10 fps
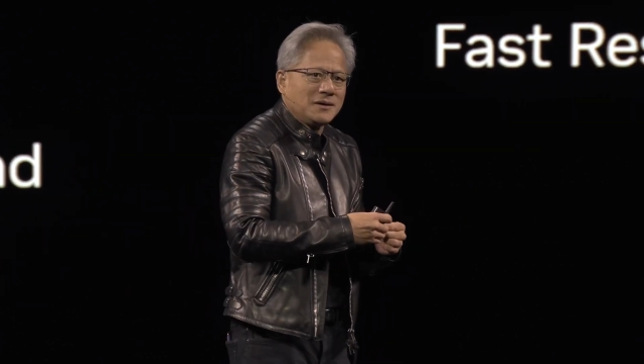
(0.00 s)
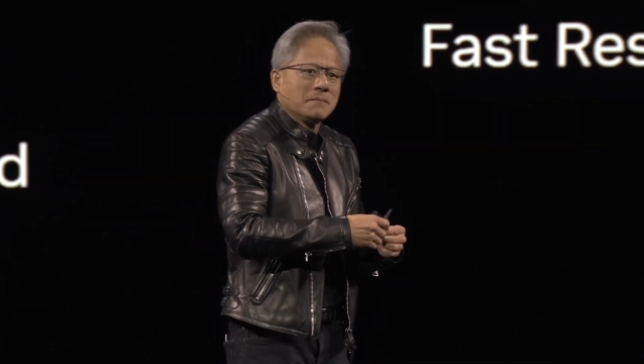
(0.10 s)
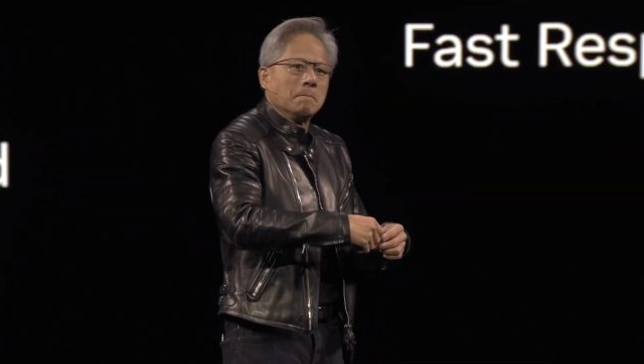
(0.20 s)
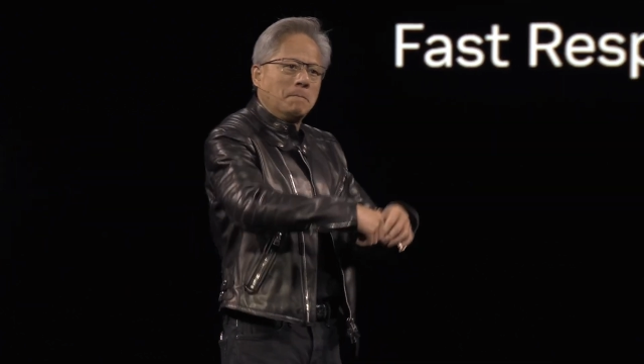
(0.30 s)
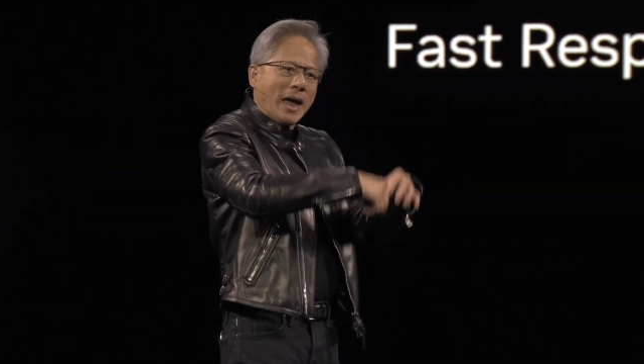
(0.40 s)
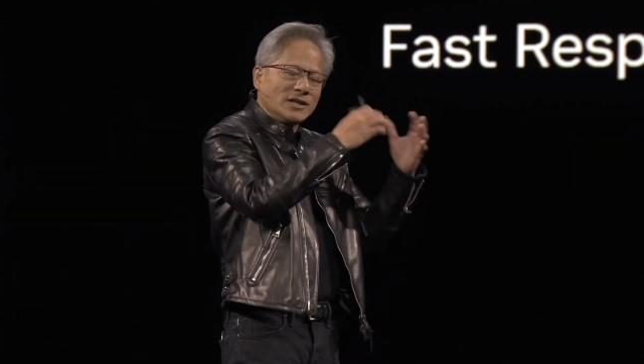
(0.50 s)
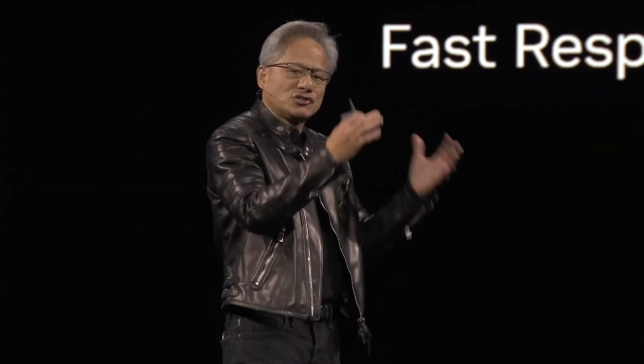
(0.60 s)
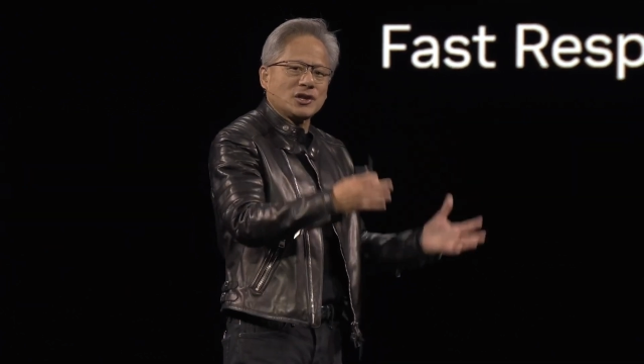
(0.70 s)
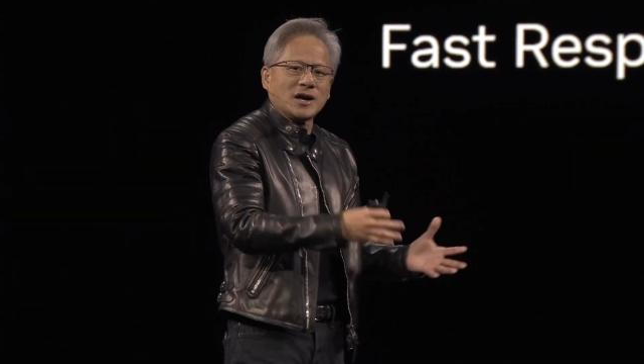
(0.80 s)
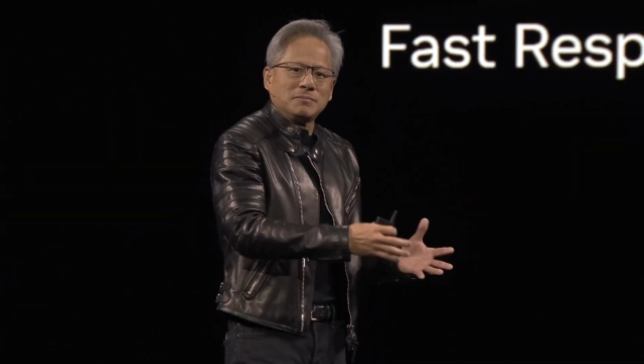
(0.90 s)

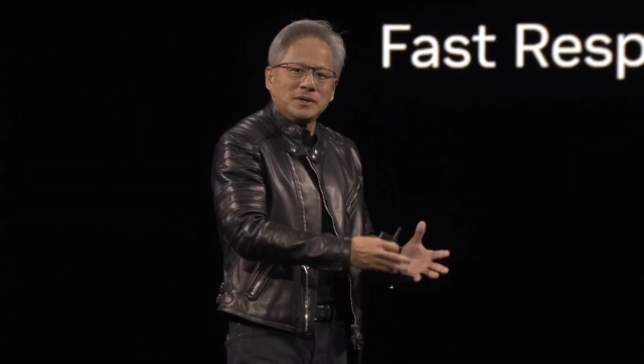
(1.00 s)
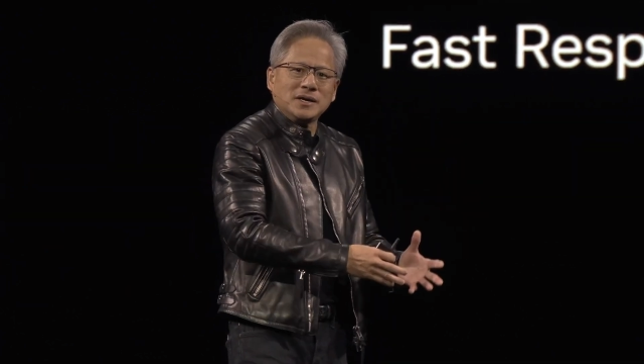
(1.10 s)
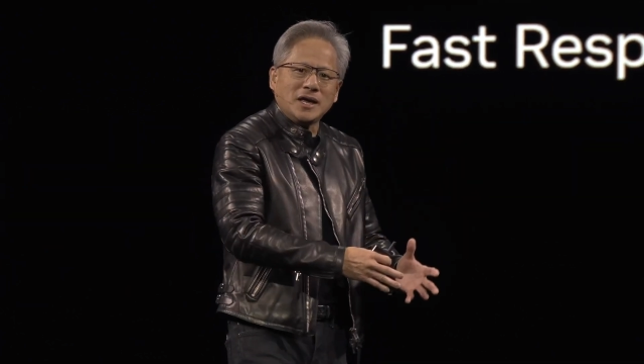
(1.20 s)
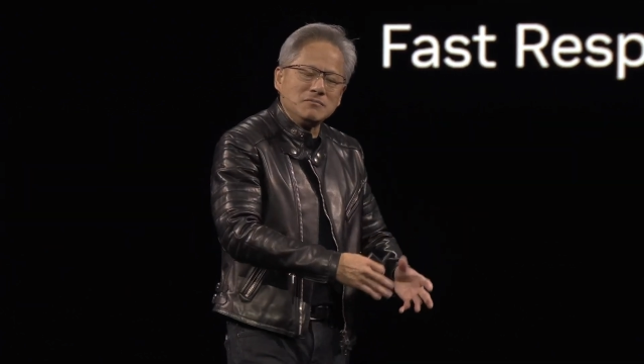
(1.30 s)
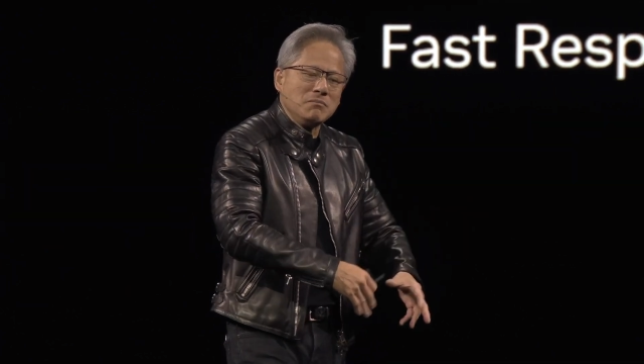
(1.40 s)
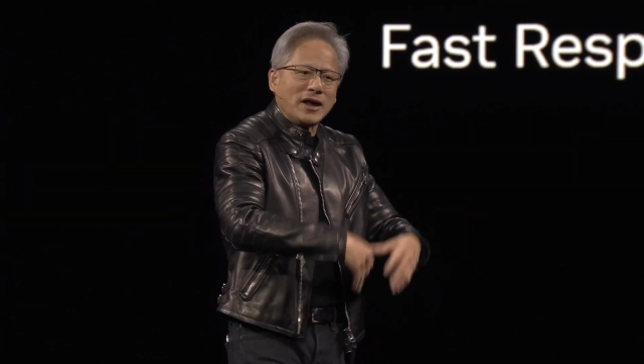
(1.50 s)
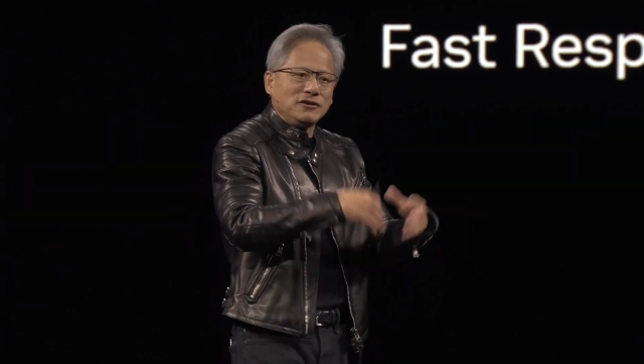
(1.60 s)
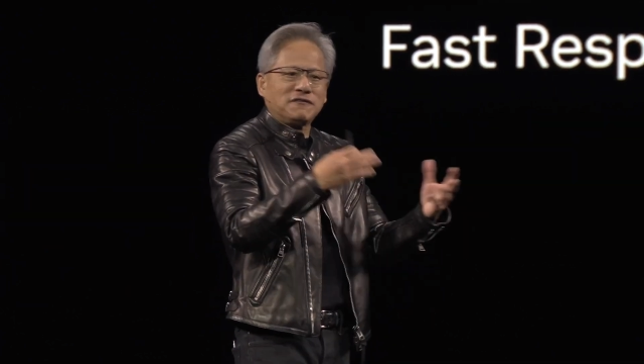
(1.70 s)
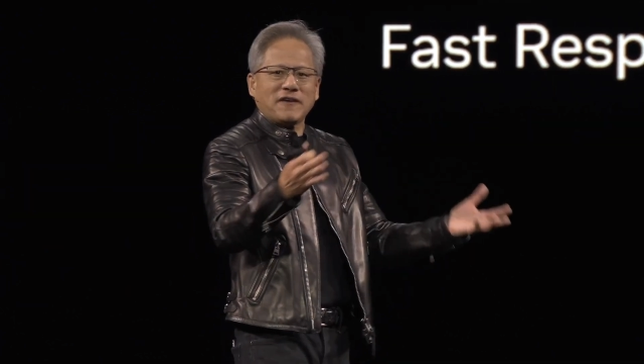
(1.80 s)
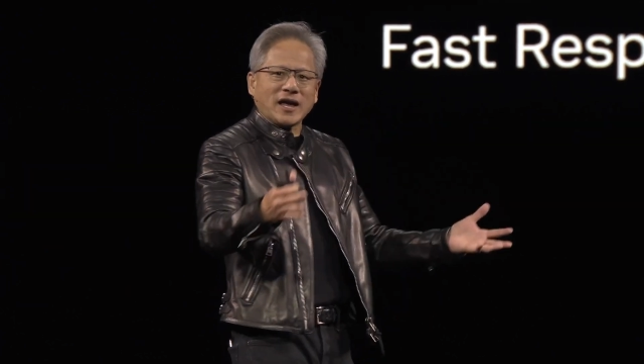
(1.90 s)
batched up and
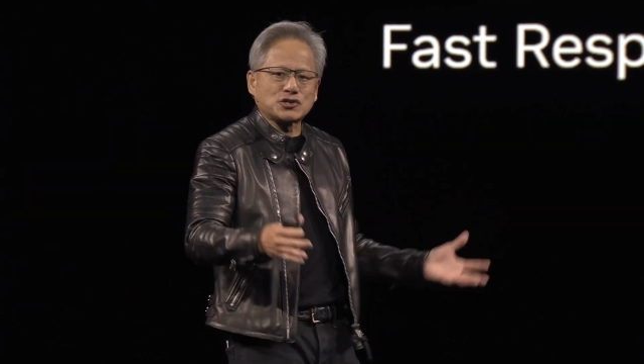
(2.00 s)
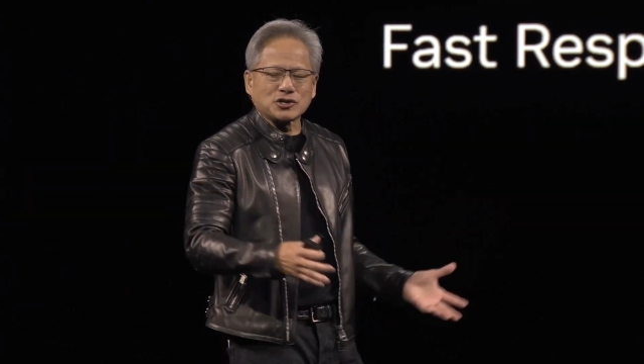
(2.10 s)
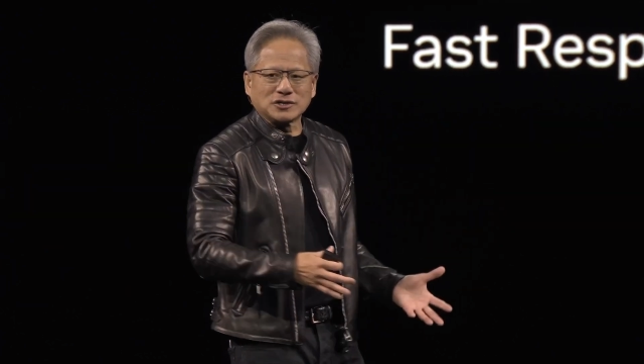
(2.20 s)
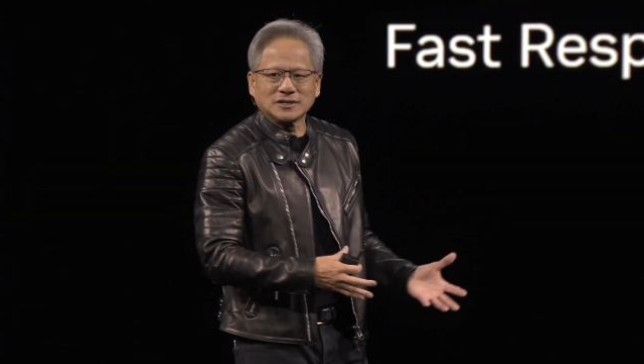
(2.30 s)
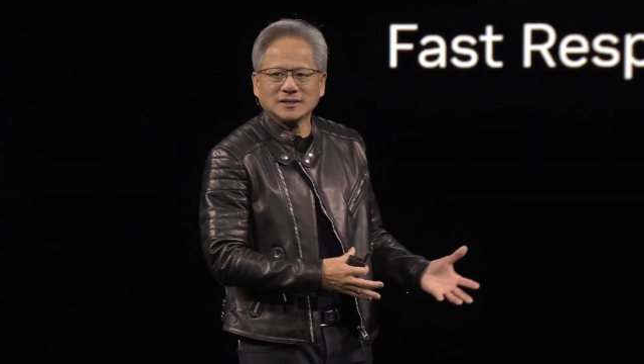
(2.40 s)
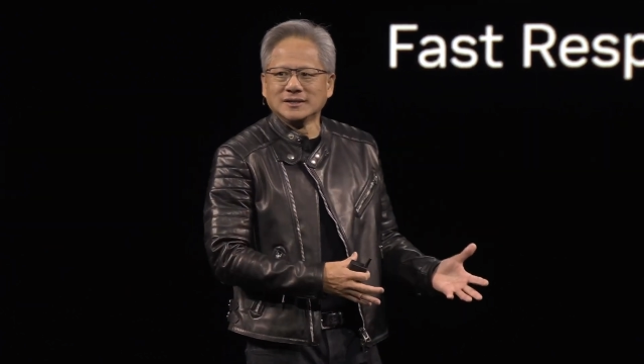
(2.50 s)
manufactured